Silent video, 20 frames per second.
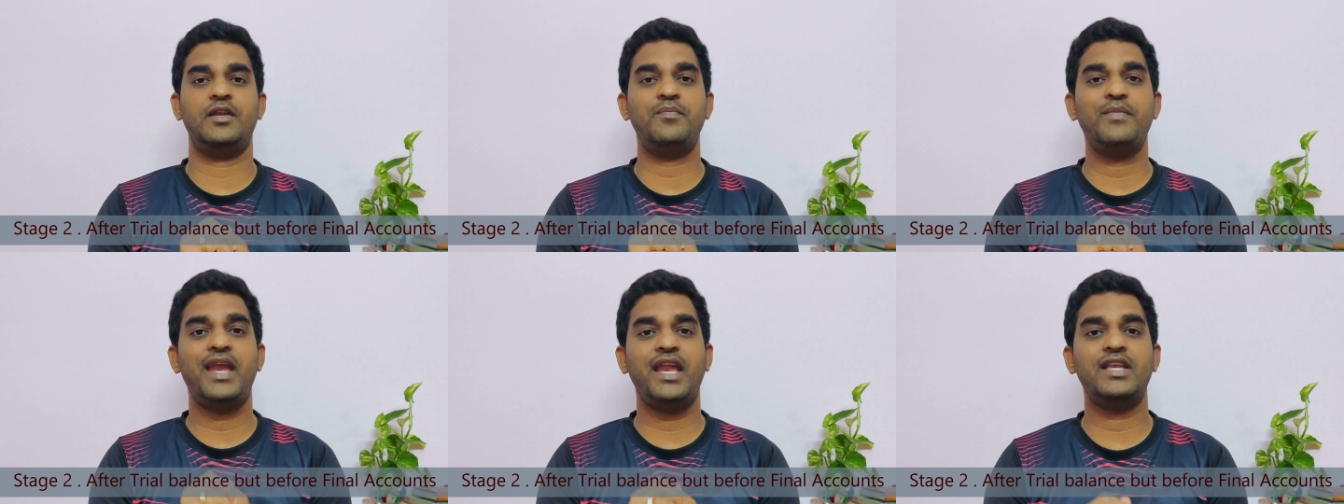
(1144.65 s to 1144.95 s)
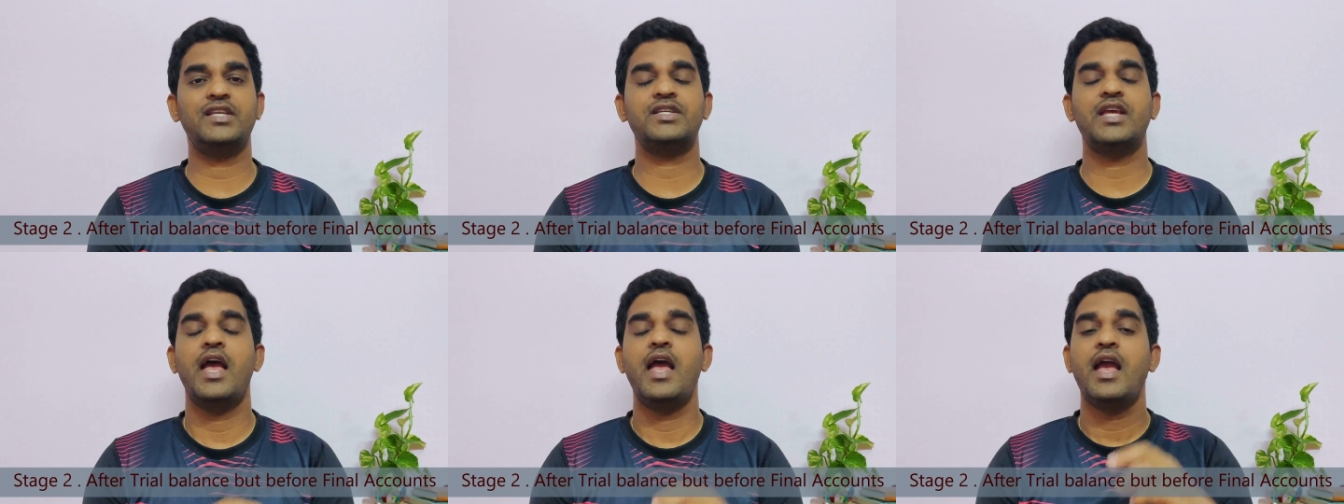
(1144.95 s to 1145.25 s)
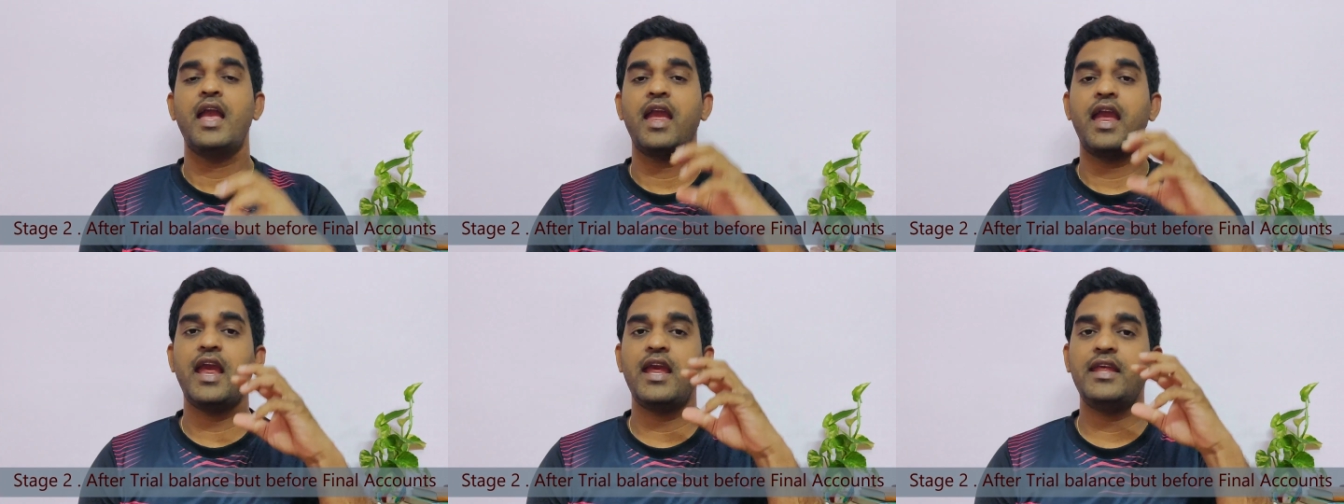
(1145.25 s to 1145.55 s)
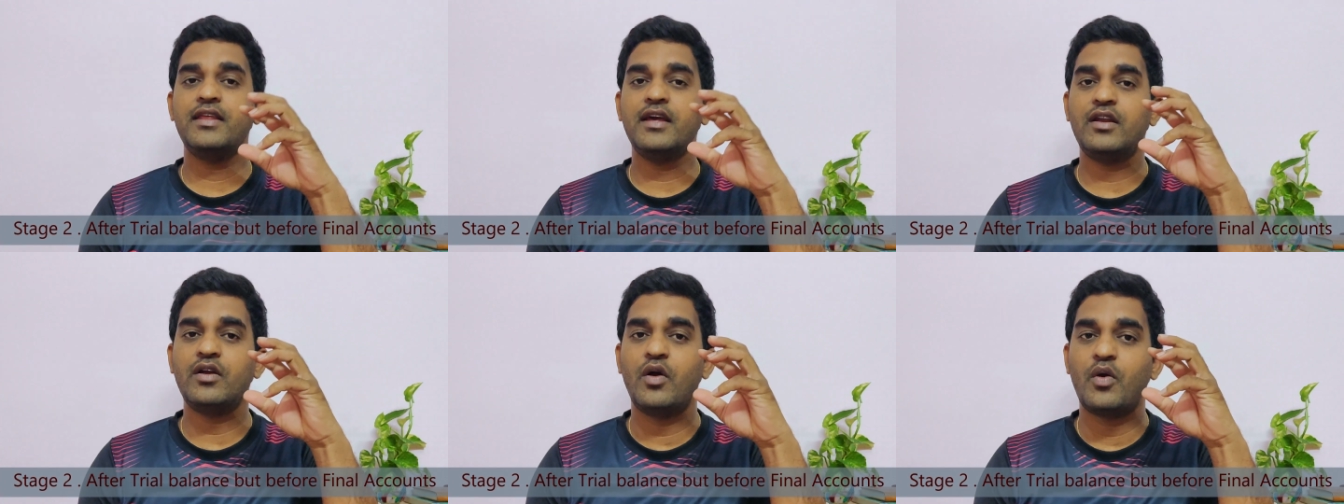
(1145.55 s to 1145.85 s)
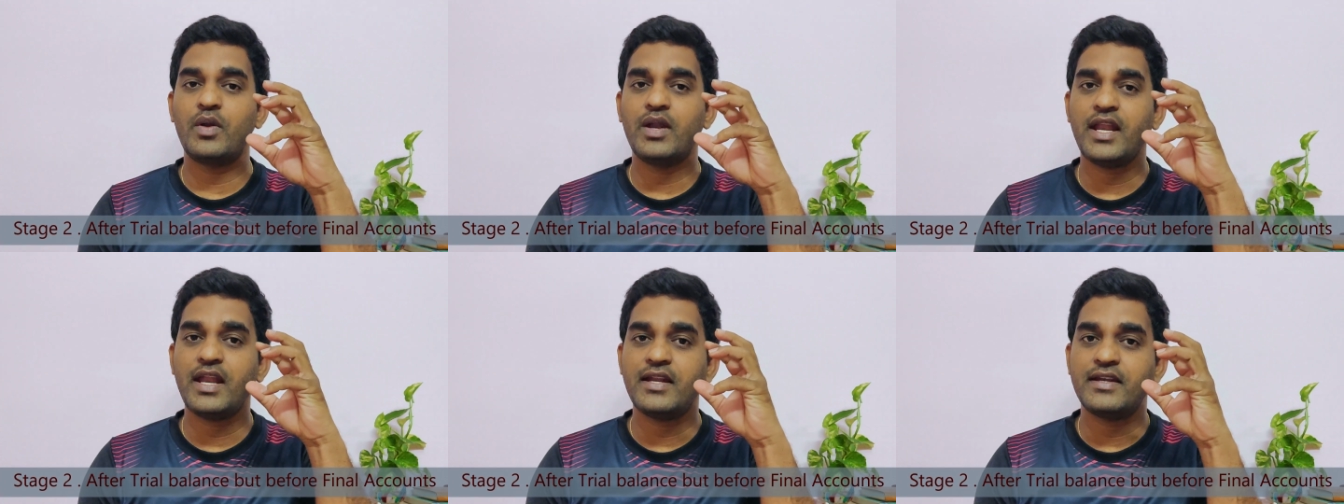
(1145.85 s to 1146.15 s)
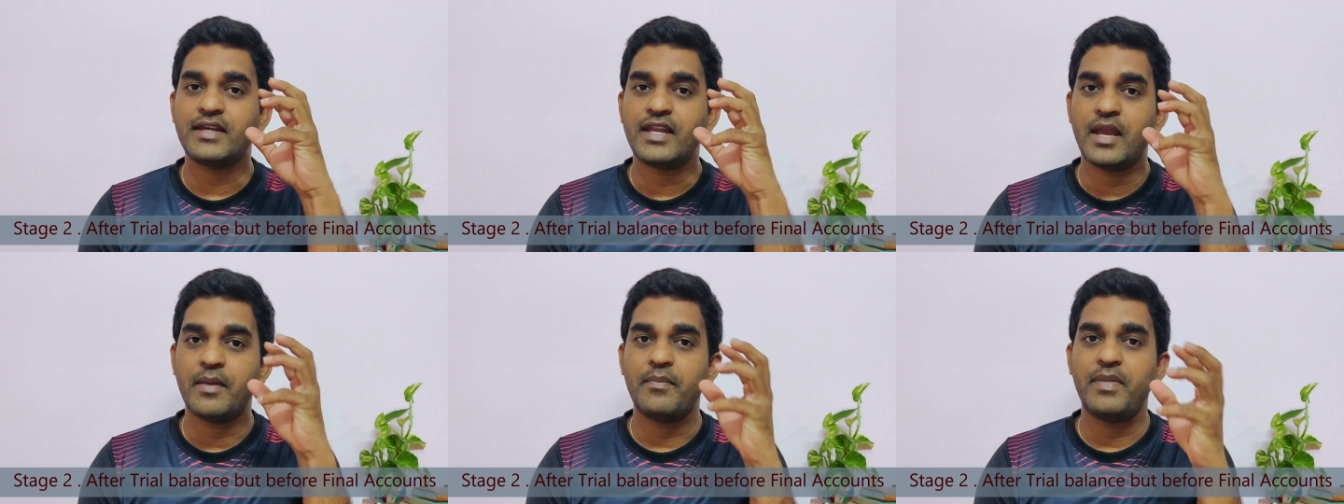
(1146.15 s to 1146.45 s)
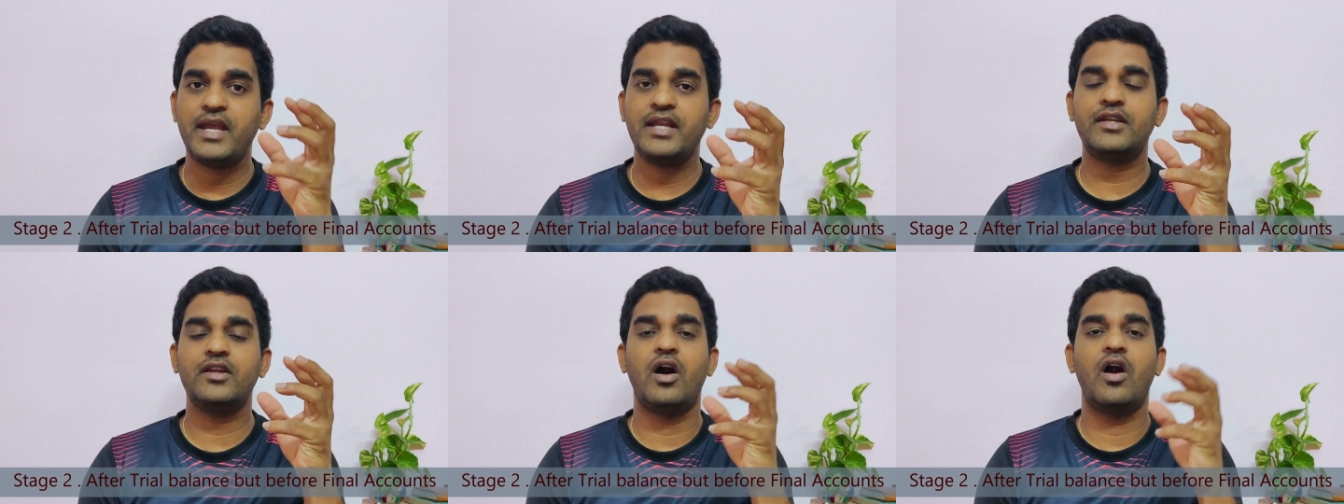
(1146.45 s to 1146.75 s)
It means either only
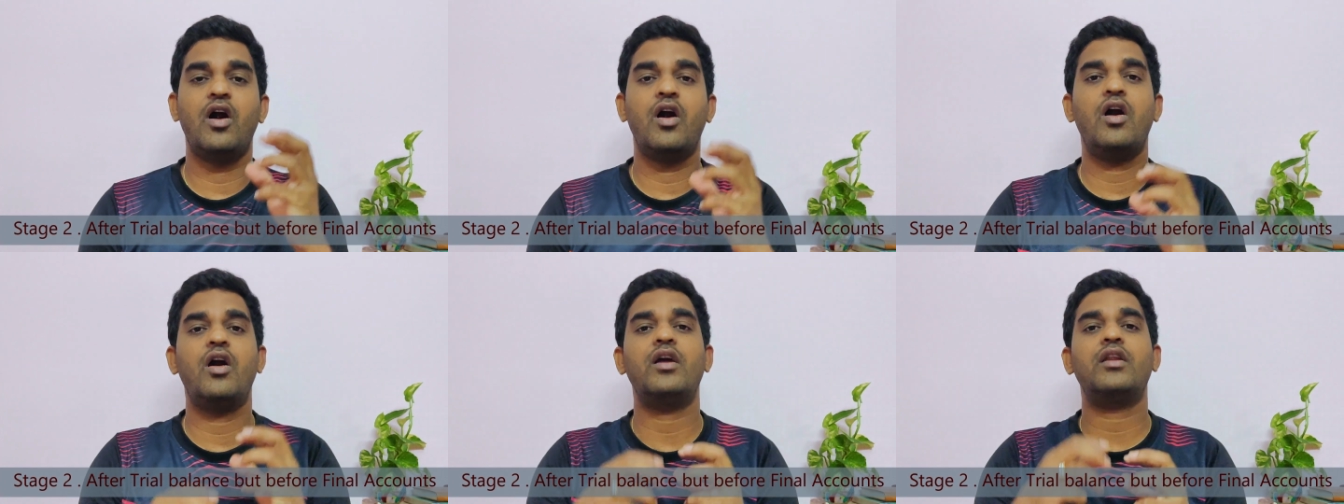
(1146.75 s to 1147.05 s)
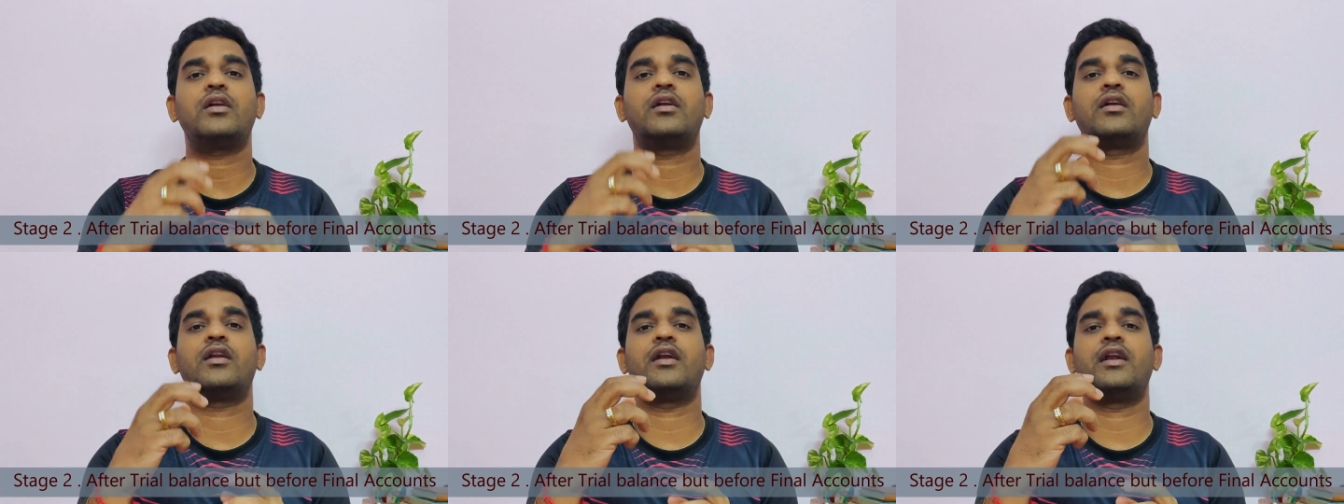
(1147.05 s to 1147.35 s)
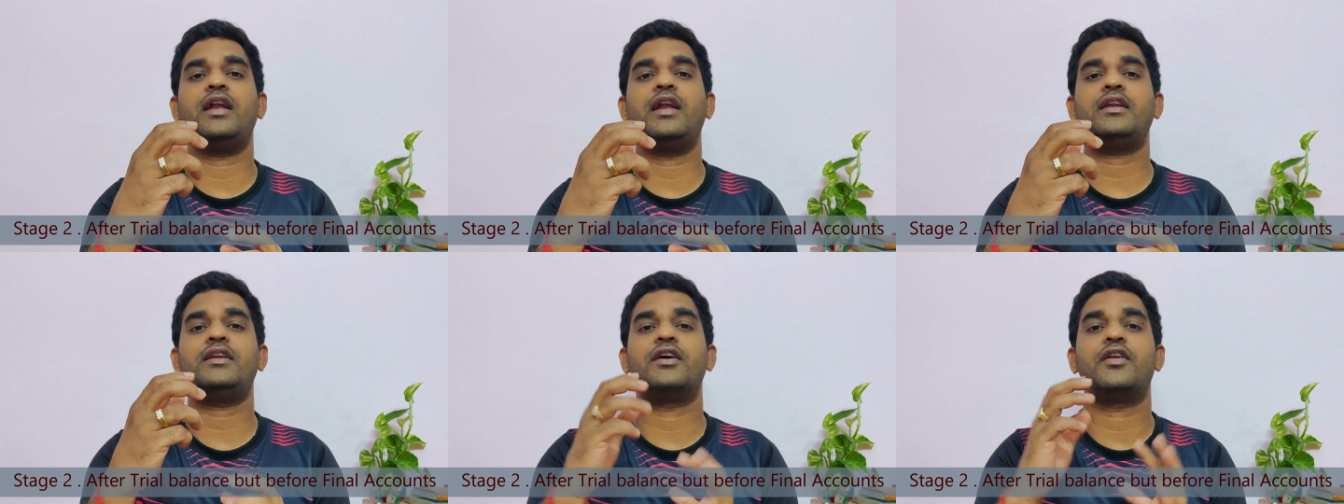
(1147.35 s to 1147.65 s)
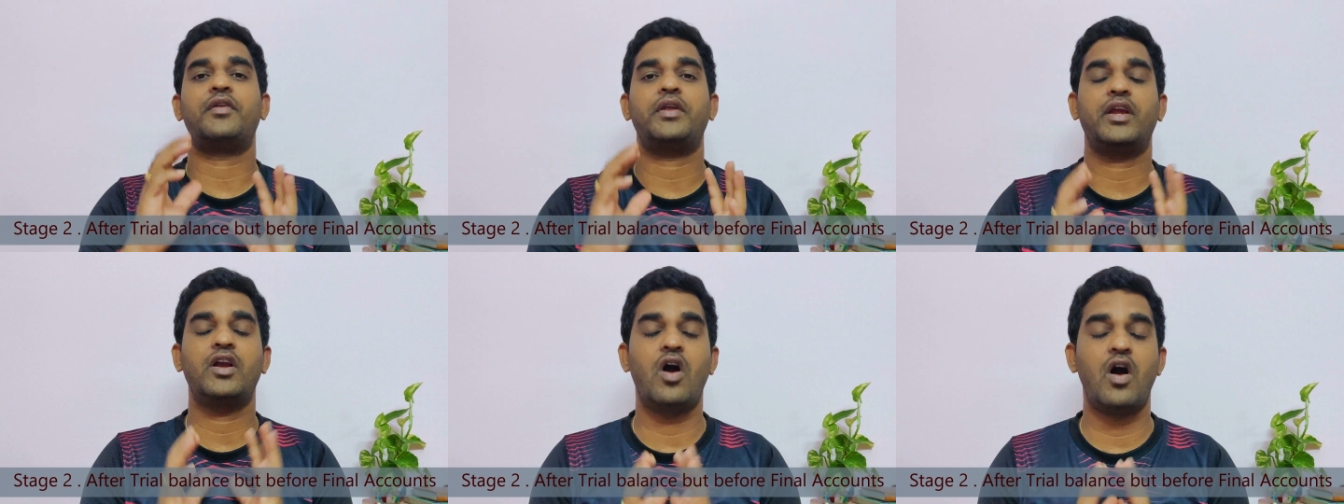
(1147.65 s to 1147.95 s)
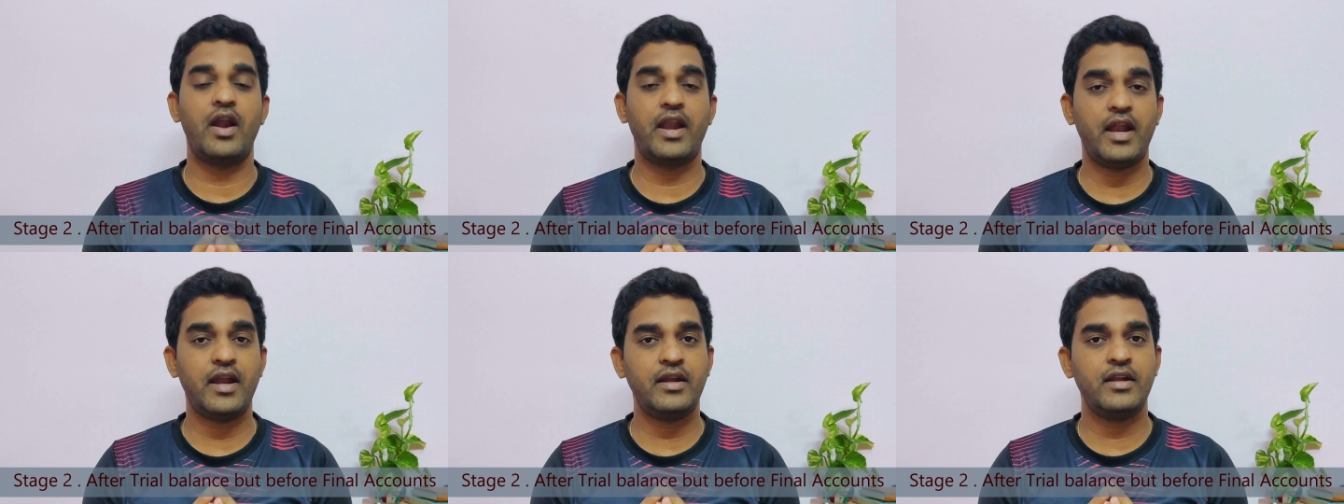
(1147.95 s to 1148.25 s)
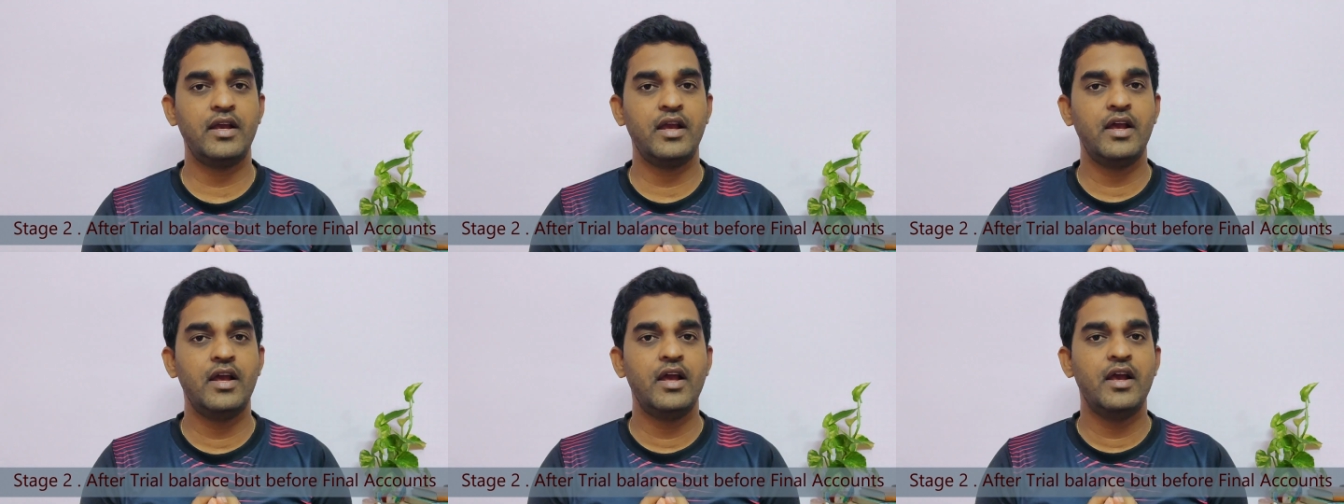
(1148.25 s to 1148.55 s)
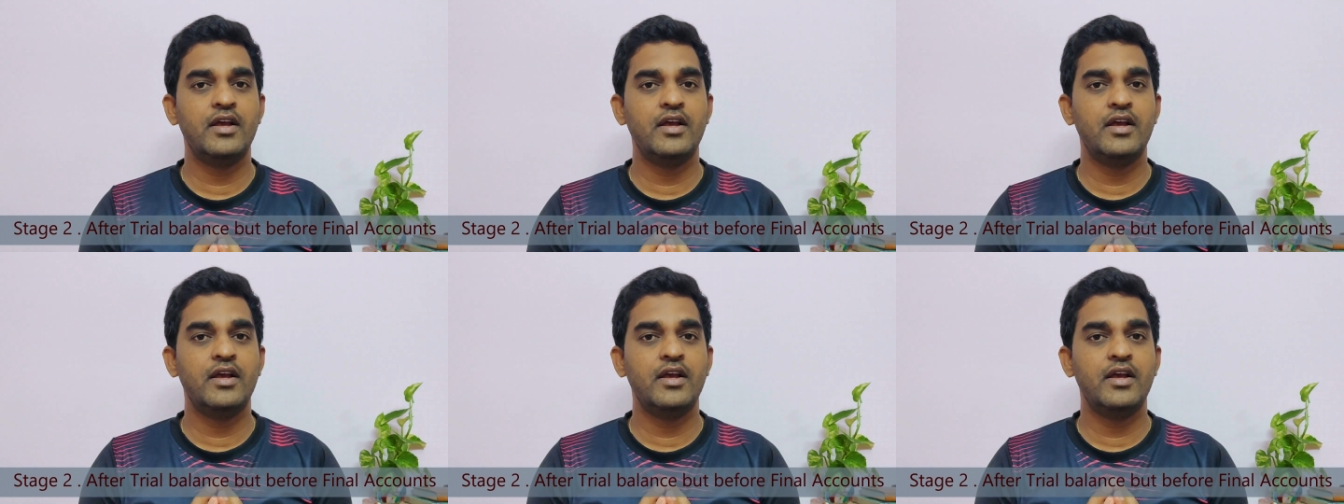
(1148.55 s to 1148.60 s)
debit or credit recorded.